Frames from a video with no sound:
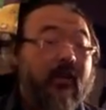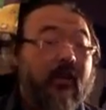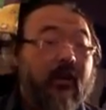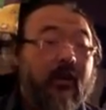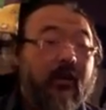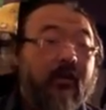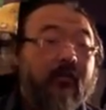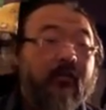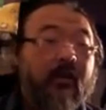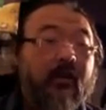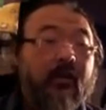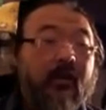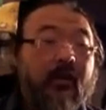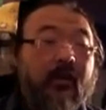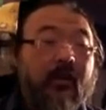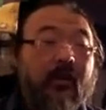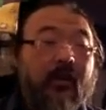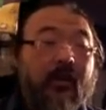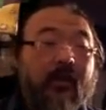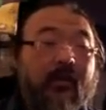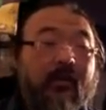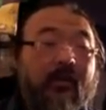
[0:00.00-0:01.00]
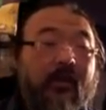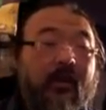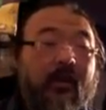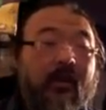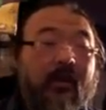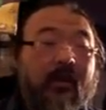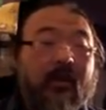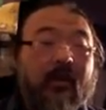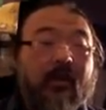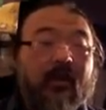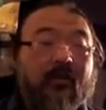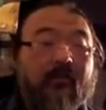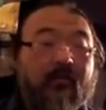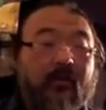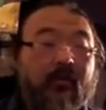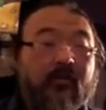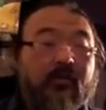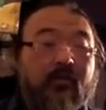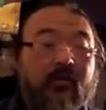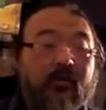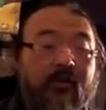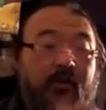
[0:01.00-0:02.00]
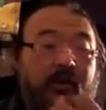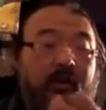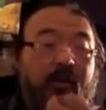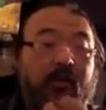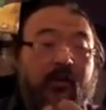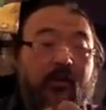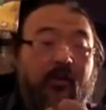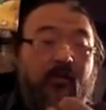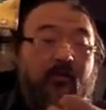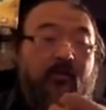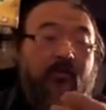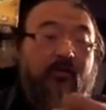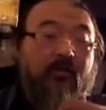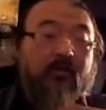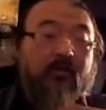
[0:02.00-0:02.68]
And then eventually your